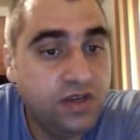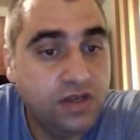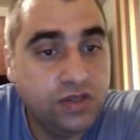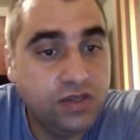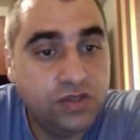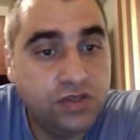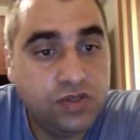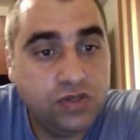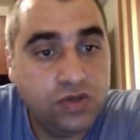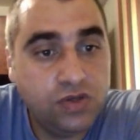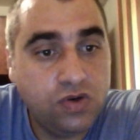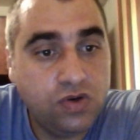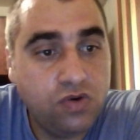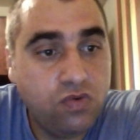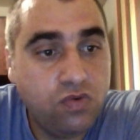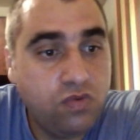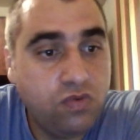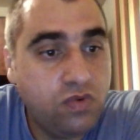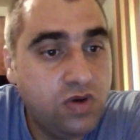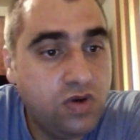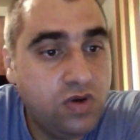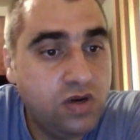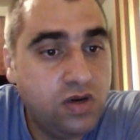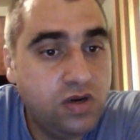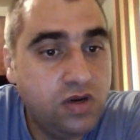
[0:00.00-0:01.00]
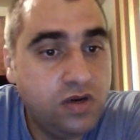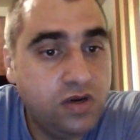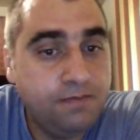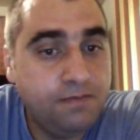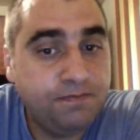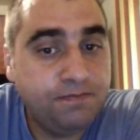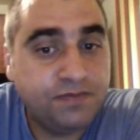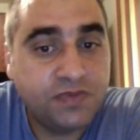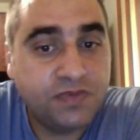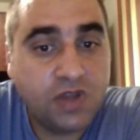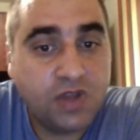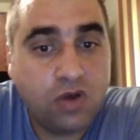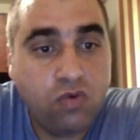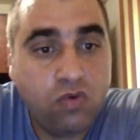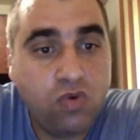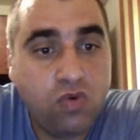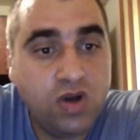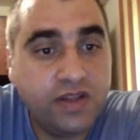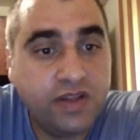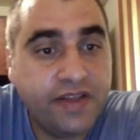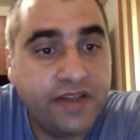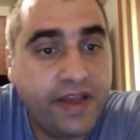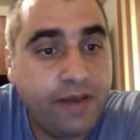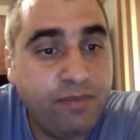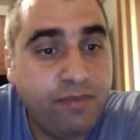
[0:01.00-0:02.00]
So
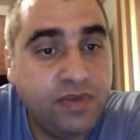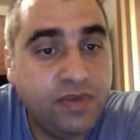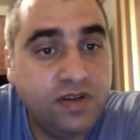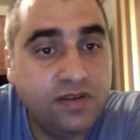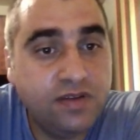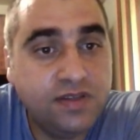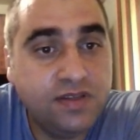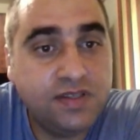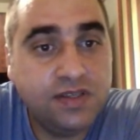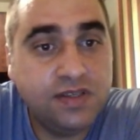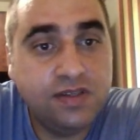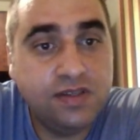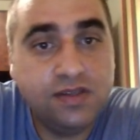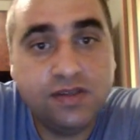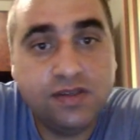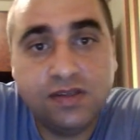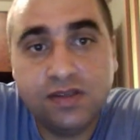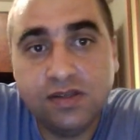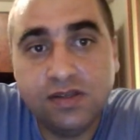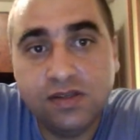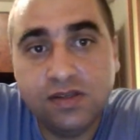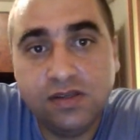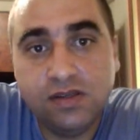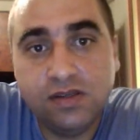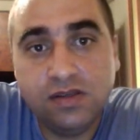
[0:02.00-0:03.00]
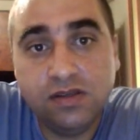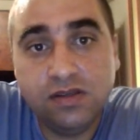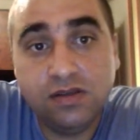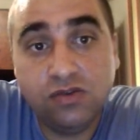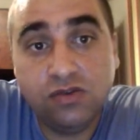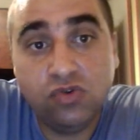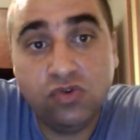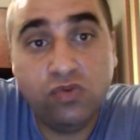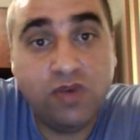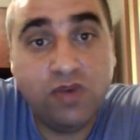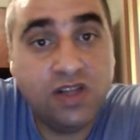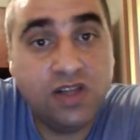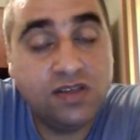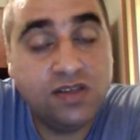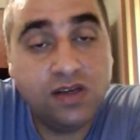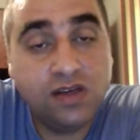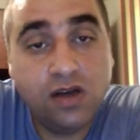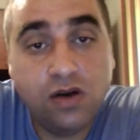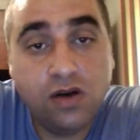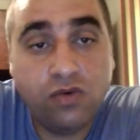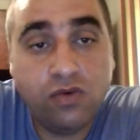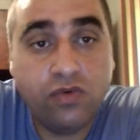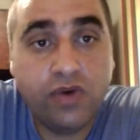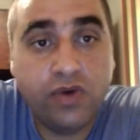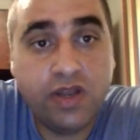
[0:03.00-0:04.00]
what happened since 2 months
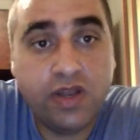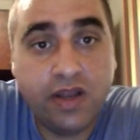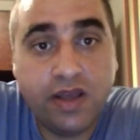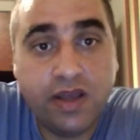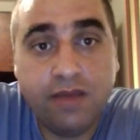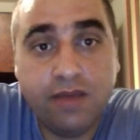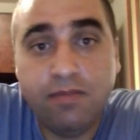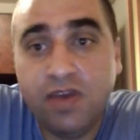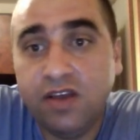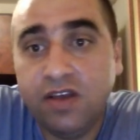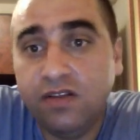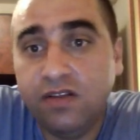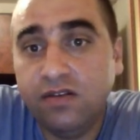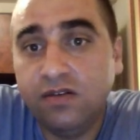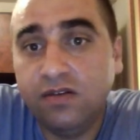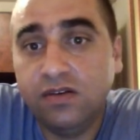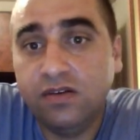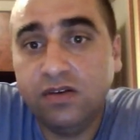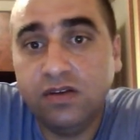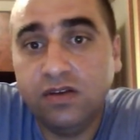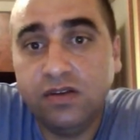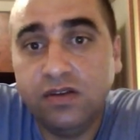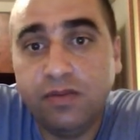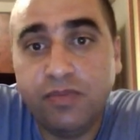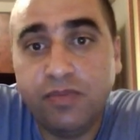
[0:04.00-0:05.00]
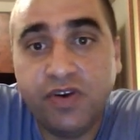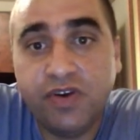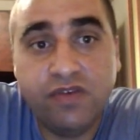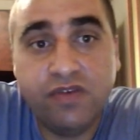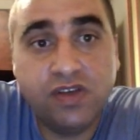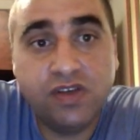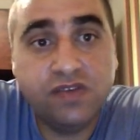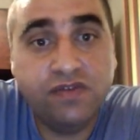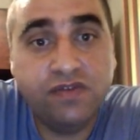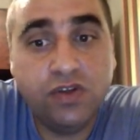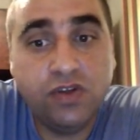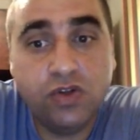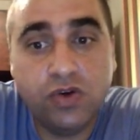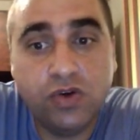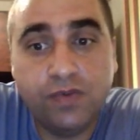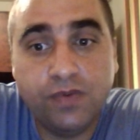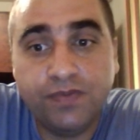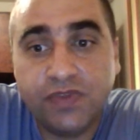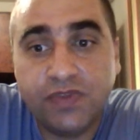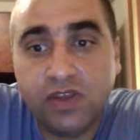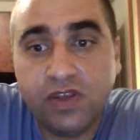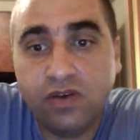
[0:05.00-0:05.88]
ago when I made the previous video?